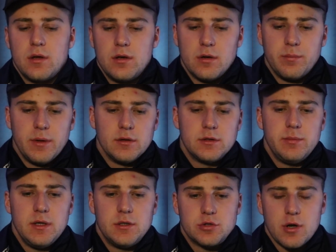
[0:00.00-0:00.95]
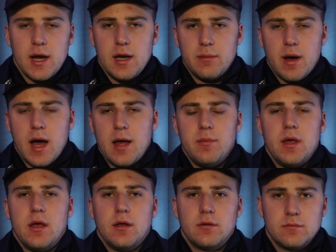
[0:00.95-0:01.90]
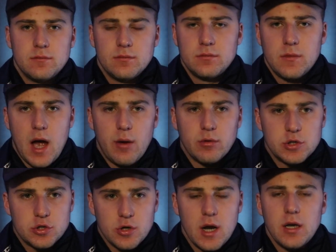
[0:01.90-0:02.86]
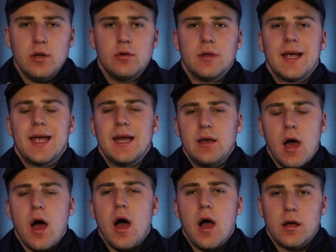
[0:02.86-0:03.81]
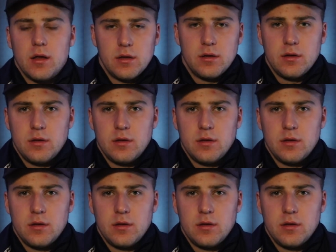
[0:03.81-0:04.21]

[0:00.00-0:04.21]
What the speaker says: You're built to be trained by me. I will train you like a dog.